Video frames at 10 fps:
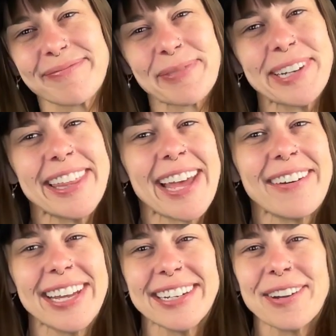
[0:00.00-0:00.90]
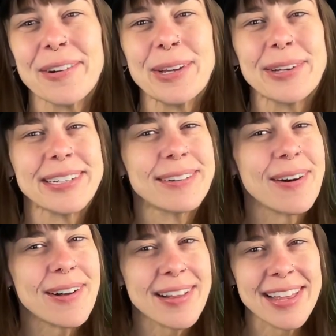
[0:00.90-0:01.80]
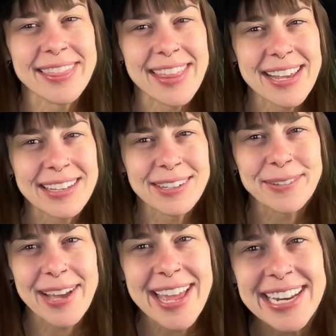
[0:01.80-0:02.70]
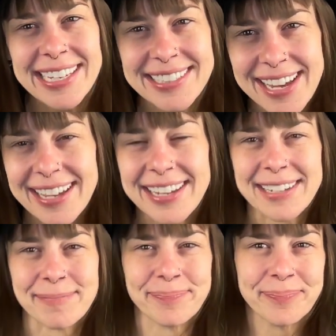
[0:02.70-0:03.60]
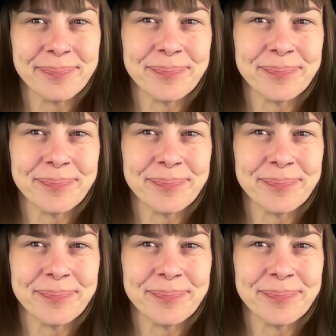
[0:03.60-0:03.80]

Breathe out and know you can call on thank you anytime.